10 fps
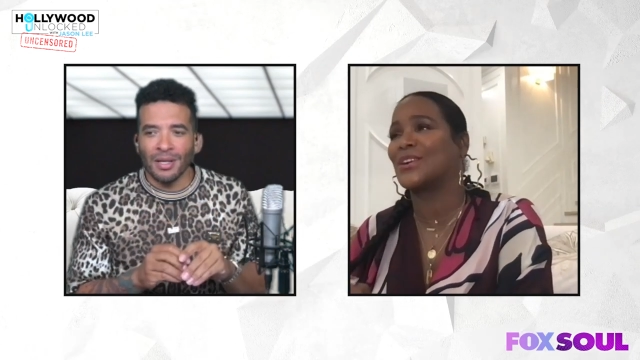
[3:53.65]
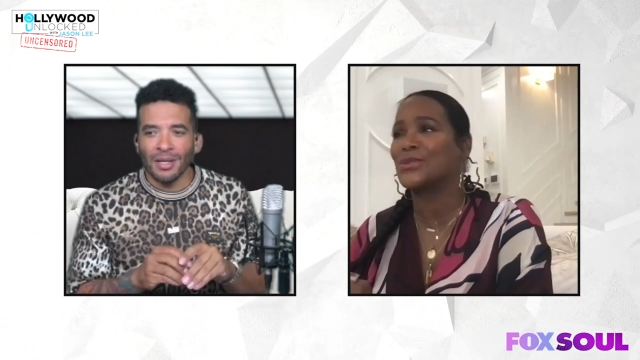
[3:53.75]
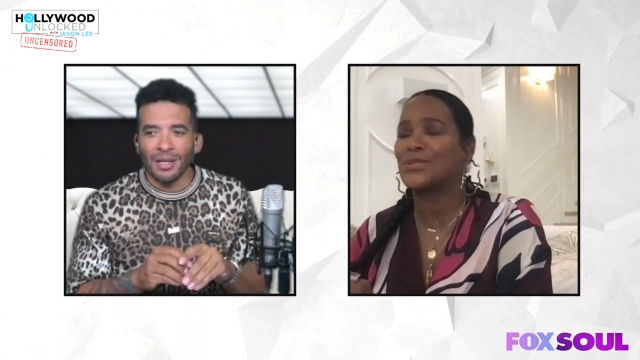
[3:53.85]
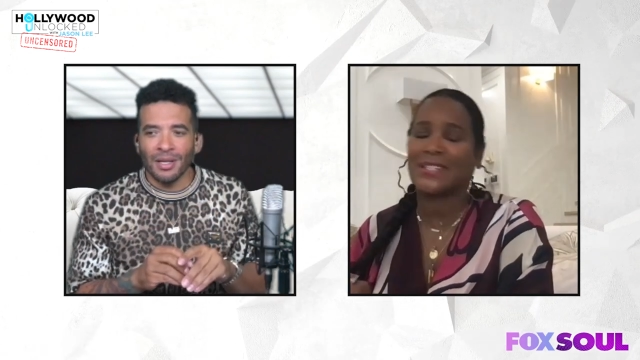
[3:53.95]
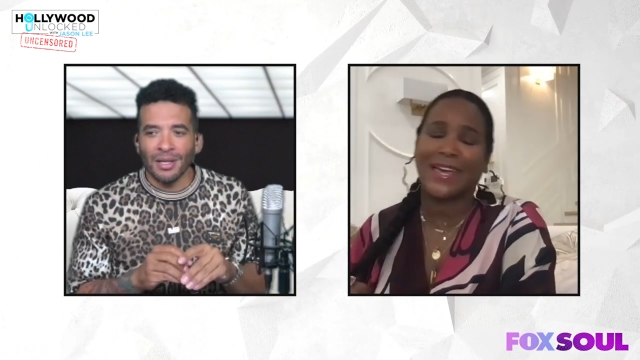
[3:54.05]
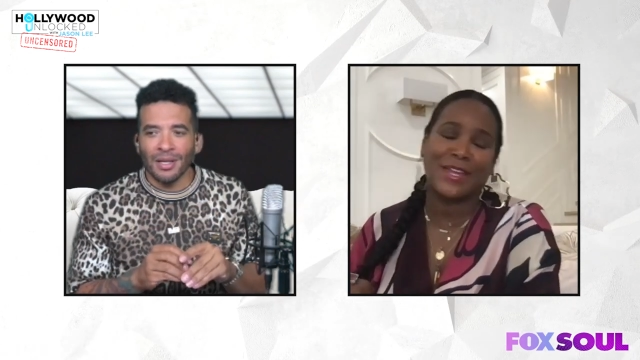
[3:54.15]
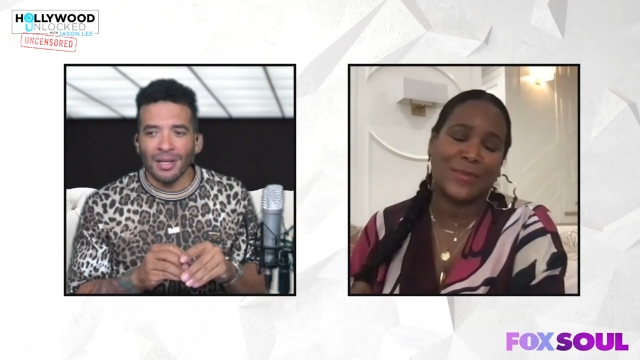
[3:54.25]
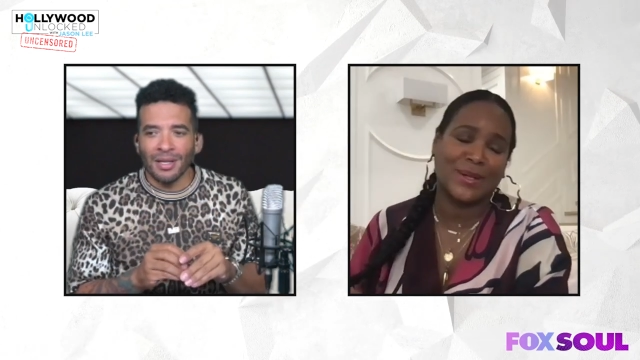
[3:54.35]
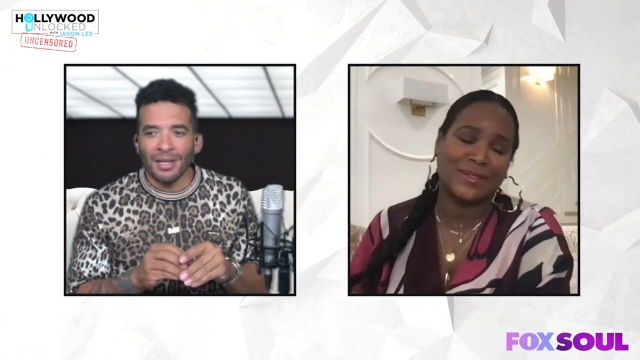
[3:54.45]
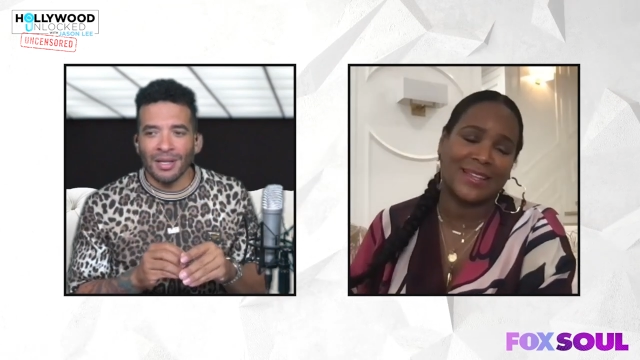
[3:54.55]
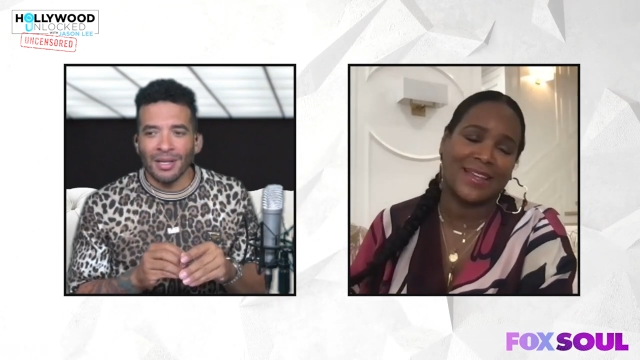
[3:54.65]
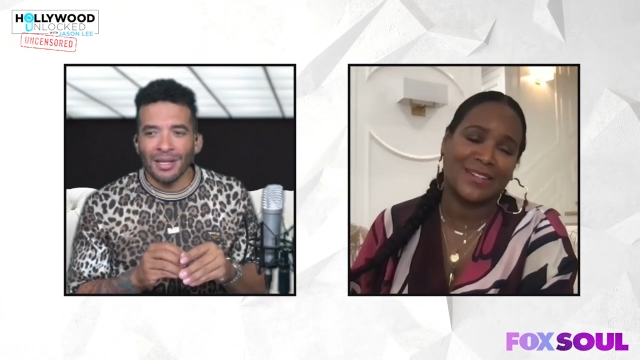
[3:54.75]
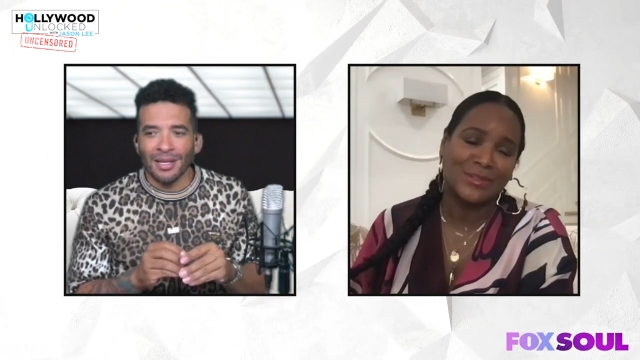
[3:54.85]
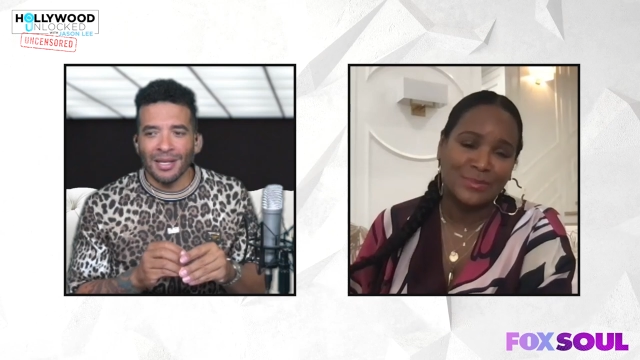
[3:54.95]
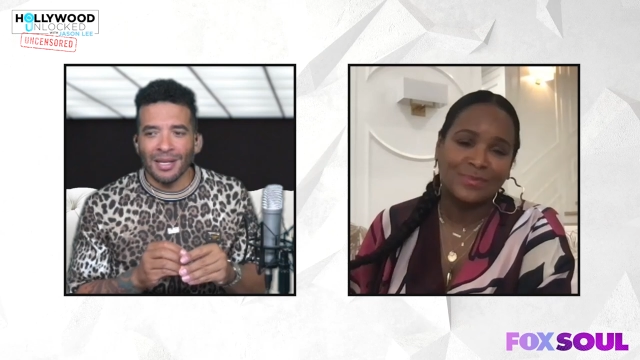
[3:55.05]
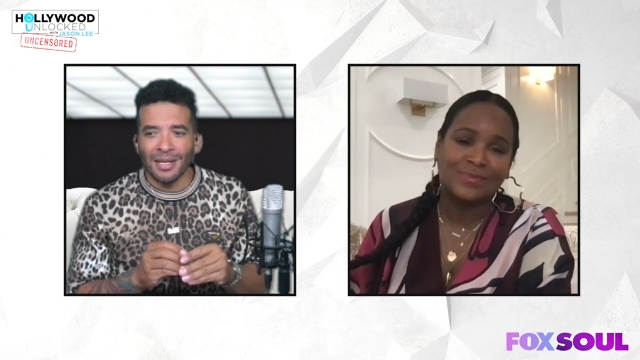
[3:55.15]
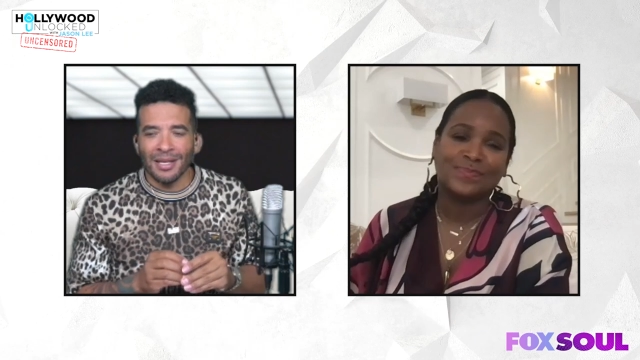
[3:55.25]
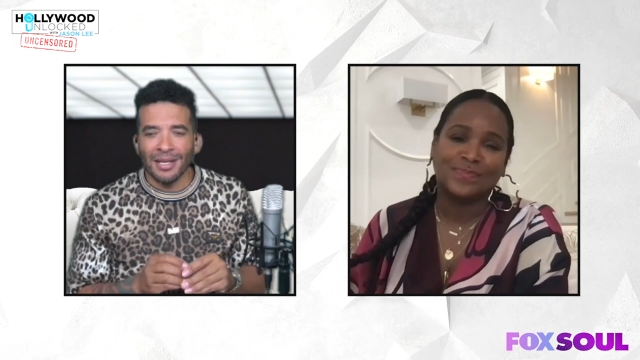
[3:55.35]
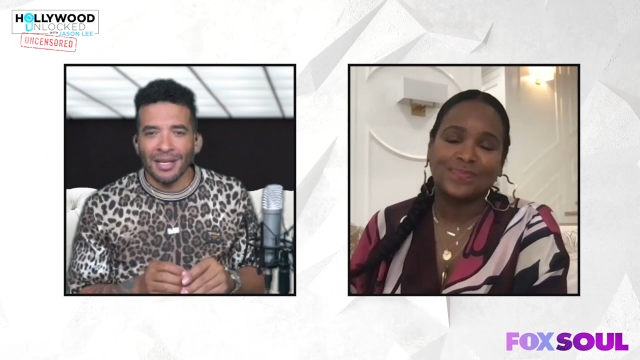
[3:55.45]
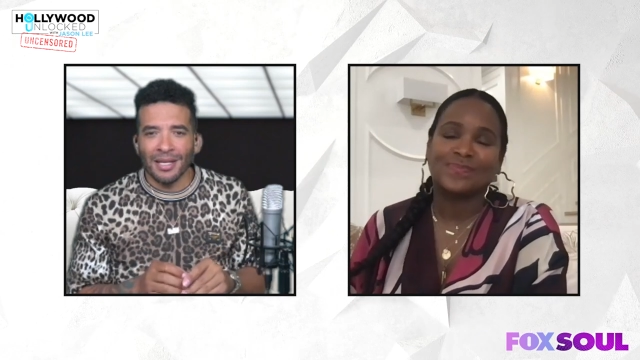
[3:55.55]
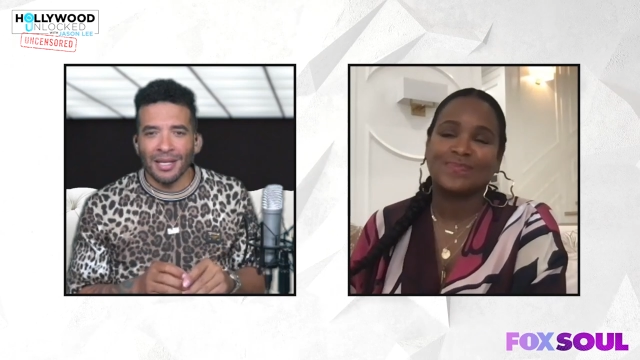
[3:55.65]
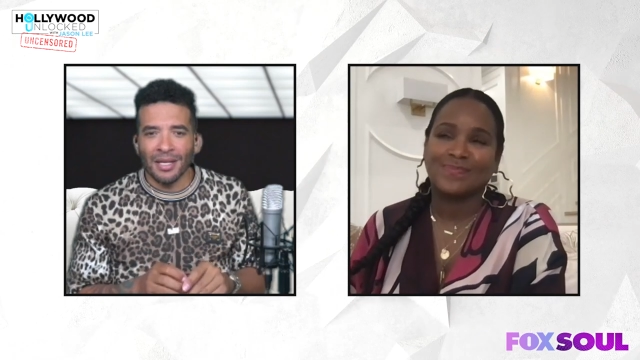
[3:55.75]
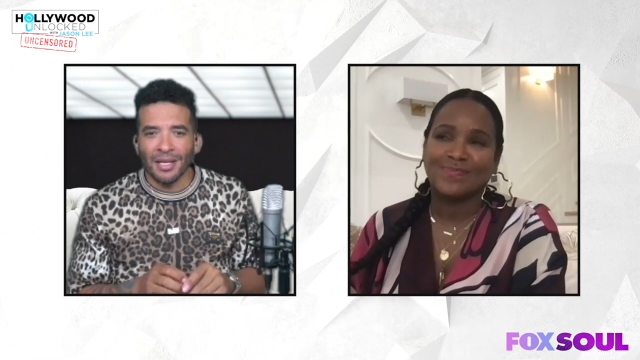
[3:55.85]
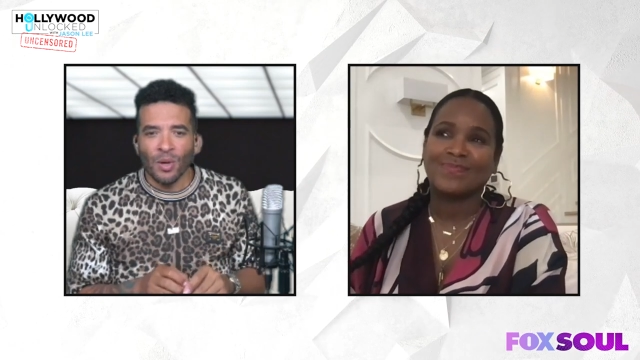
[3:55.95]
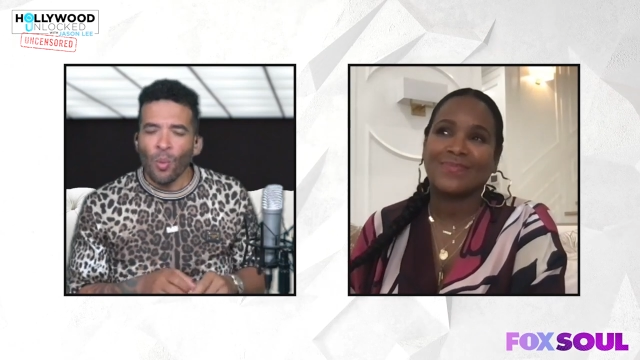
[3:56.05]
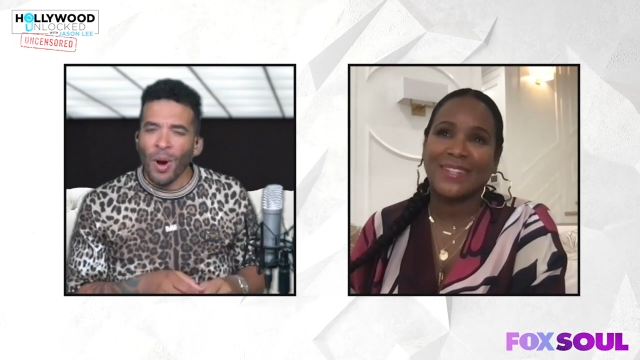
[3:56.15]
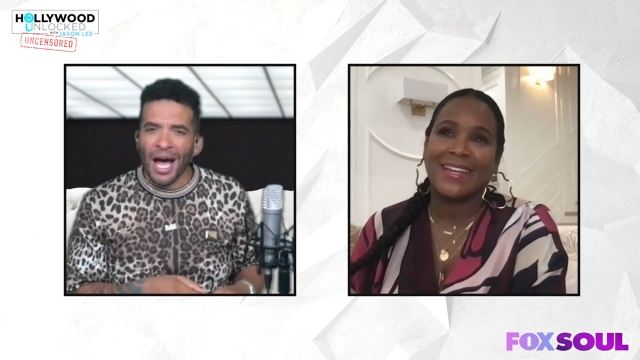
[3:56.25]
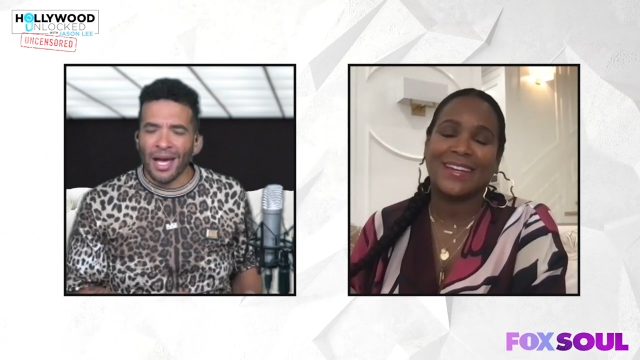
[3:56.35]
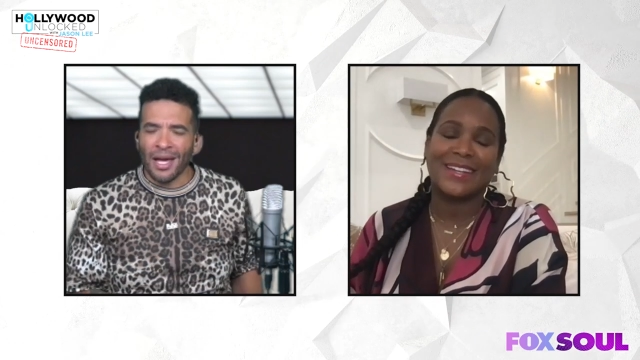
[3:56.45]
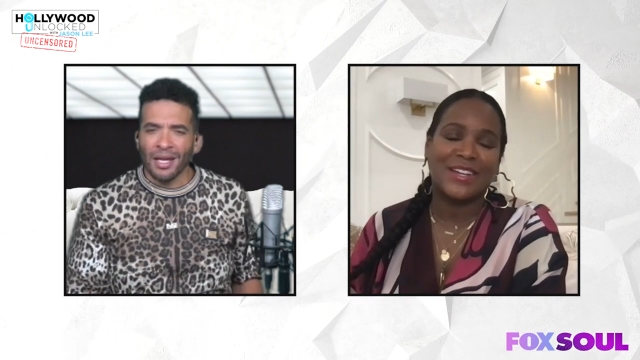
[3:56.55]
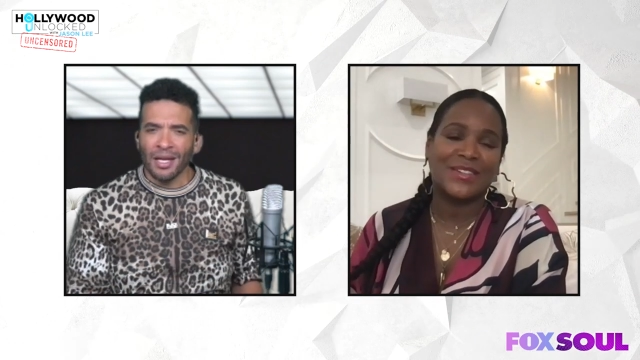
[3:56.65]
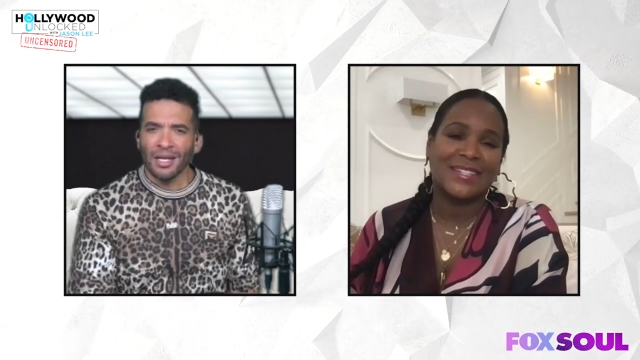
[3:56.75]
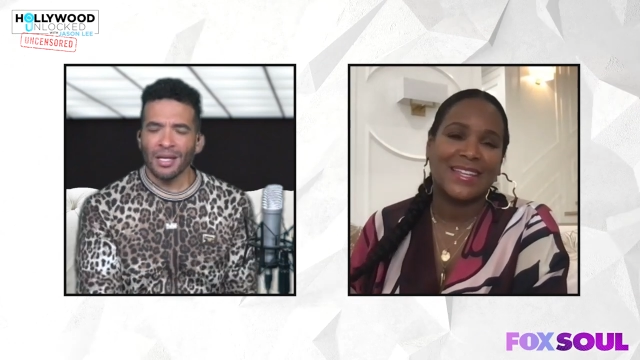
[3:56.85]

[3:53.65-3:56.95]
Speaker 1: so sad about that. Yeah. Why?